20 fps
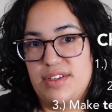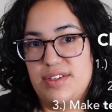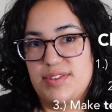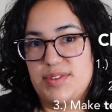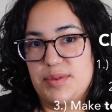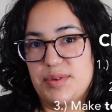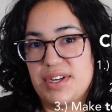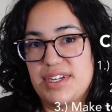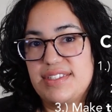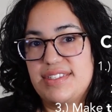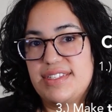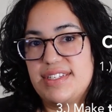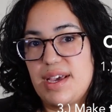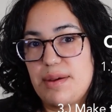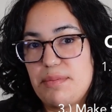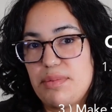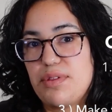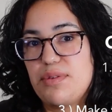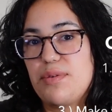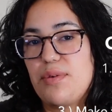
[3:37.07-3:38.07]
So we're gonna
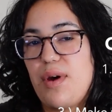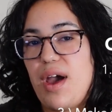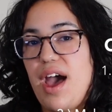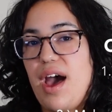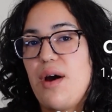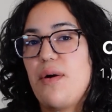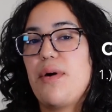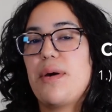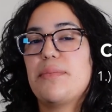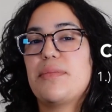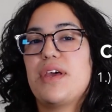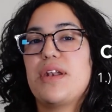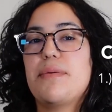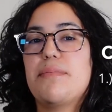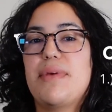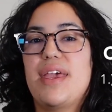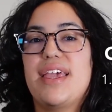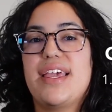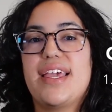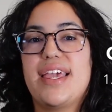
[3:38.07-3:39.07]
step through how I'm gonna
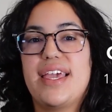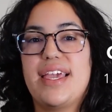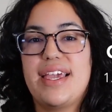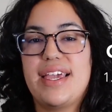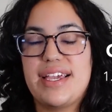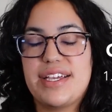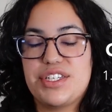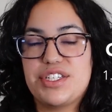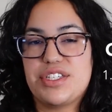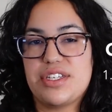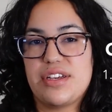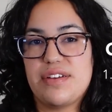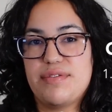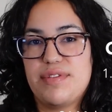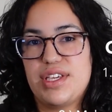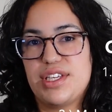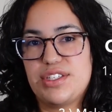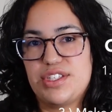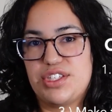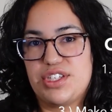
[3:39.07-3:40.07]
make each of
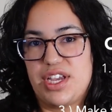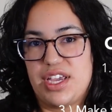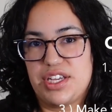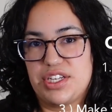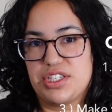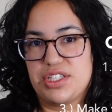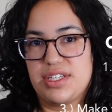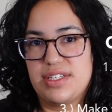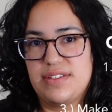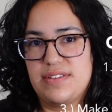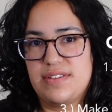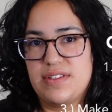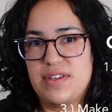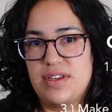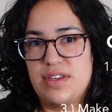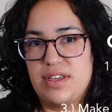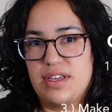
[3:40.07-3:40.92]
these changes.